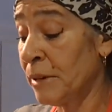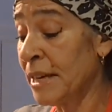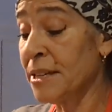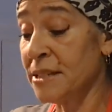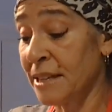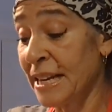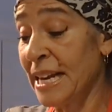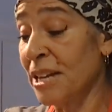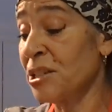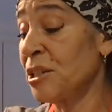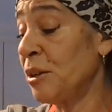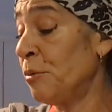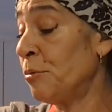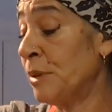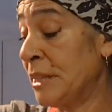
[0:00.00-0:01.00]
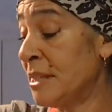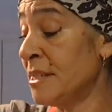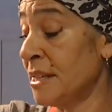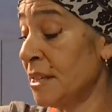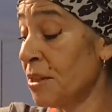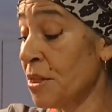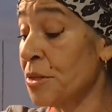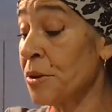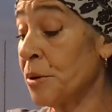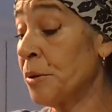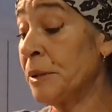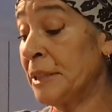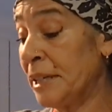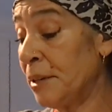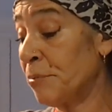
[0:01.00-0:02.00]
rice, I actually rinse it
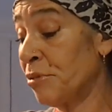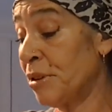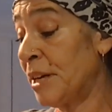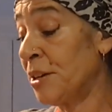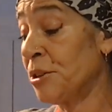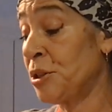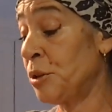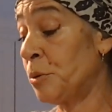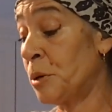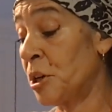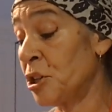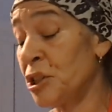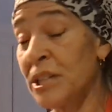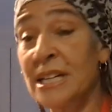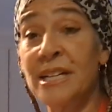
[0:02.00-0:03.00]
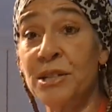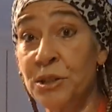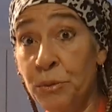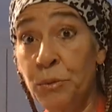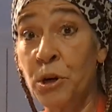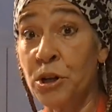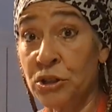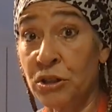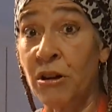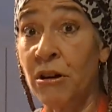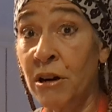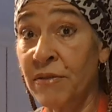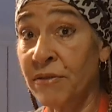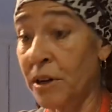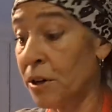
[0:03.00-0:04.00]
thoroughly prior to washing it to wash
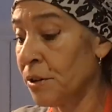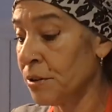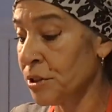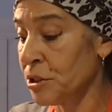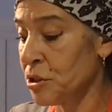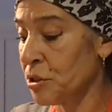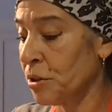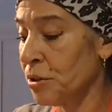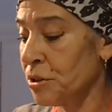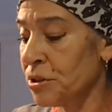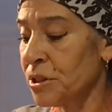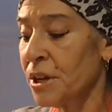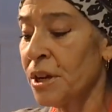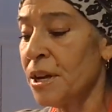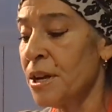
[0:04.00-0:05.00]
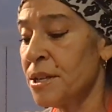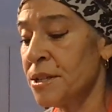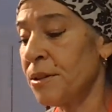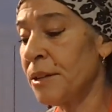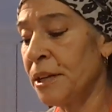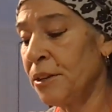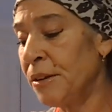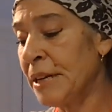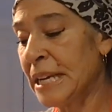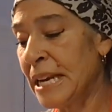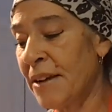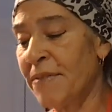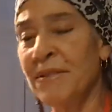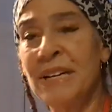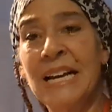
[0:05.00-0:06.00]
off all the starch so that you can
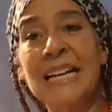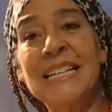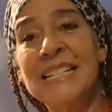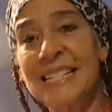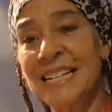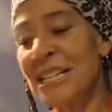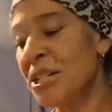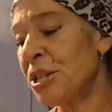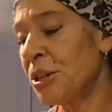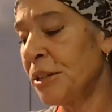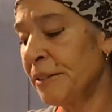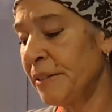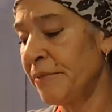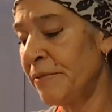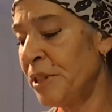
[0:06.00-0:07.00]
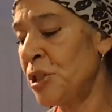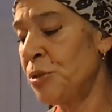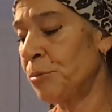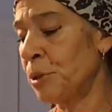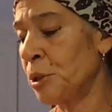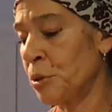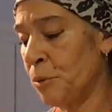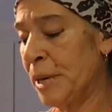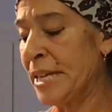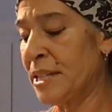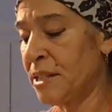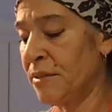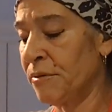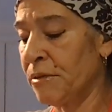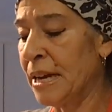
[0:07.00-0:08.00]
have nice individual
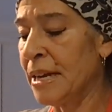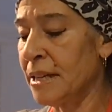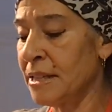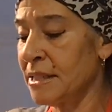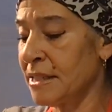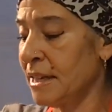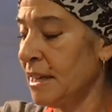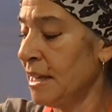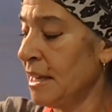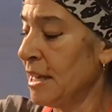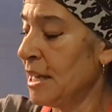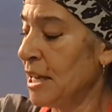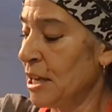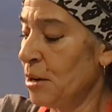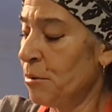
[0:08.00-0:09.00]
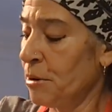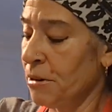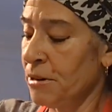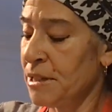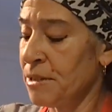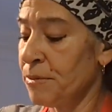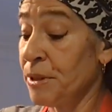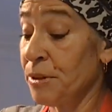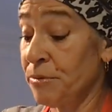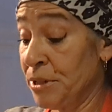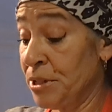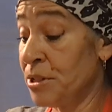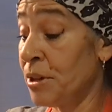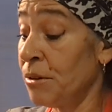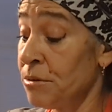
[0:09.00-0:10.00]
grains of rice. Whereas with
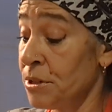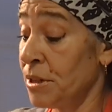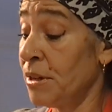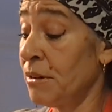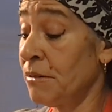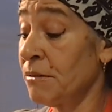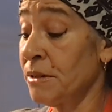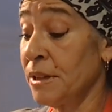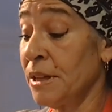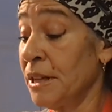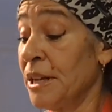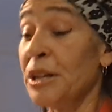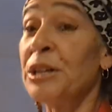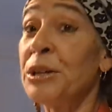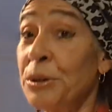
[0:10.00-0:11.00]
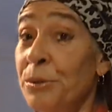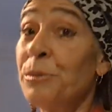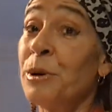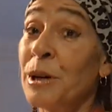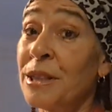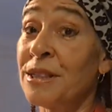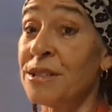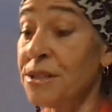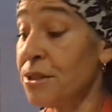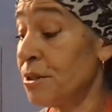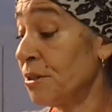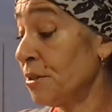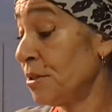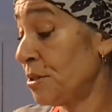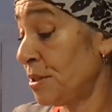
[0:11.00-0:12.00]
risotto, you want the
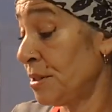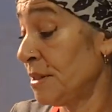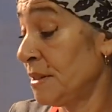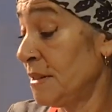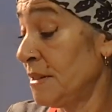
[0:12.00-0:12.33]
starch.